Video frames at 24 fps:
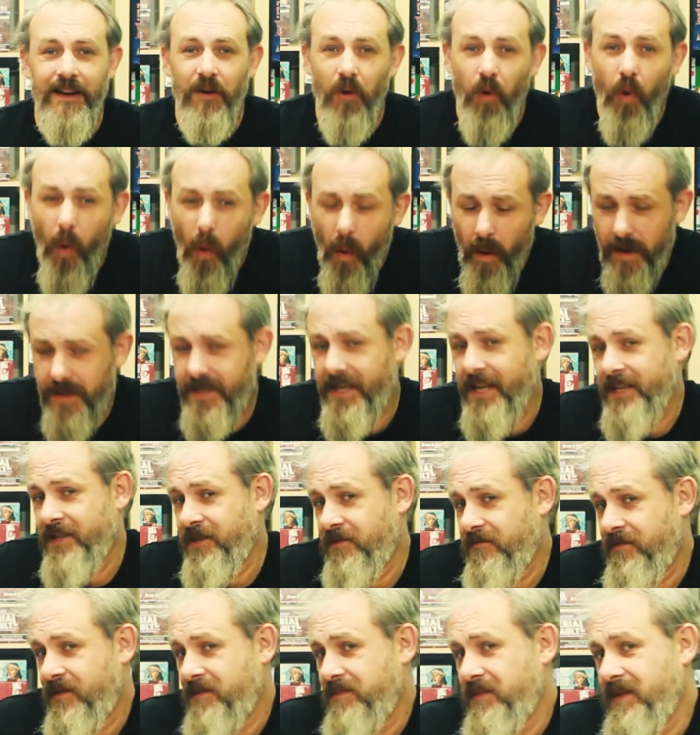always gets
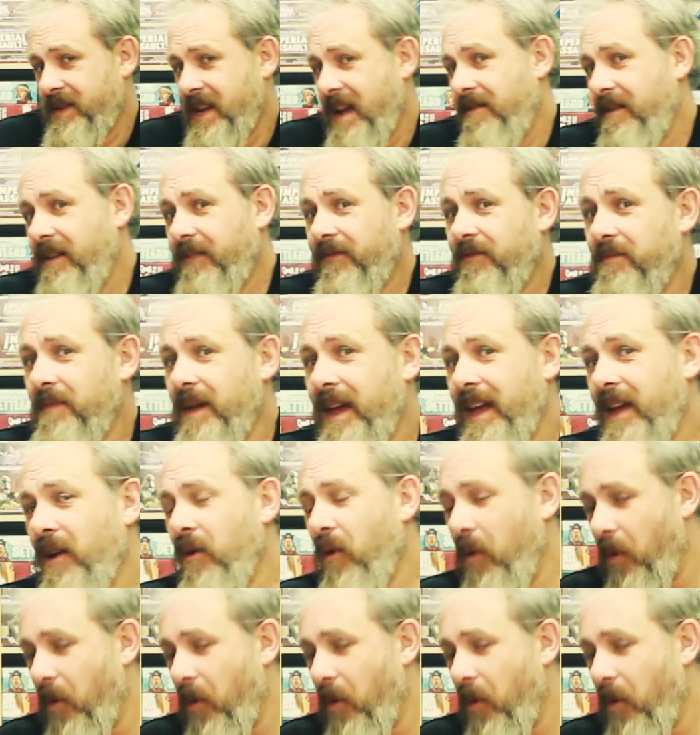a Christmas airing for me,